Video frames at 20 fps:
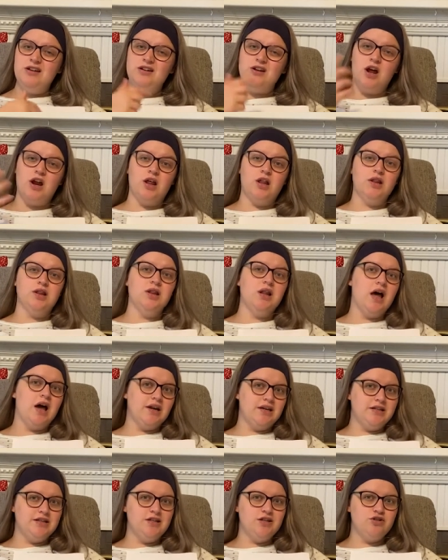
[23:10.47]
not a
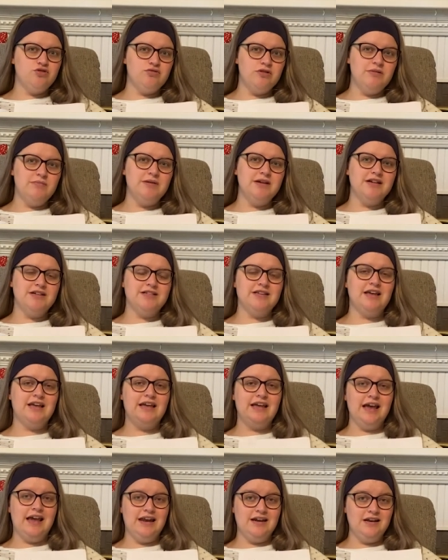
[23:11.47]
lot in the tree because
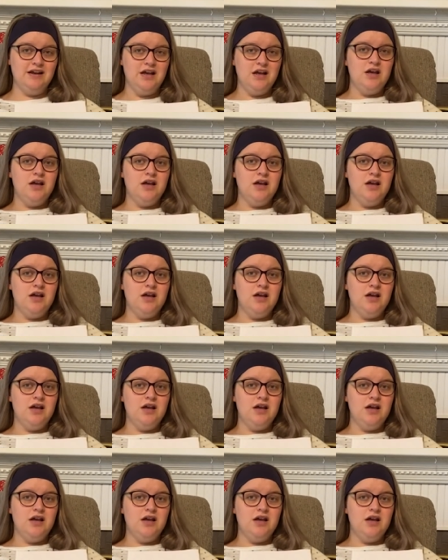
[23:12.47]
again,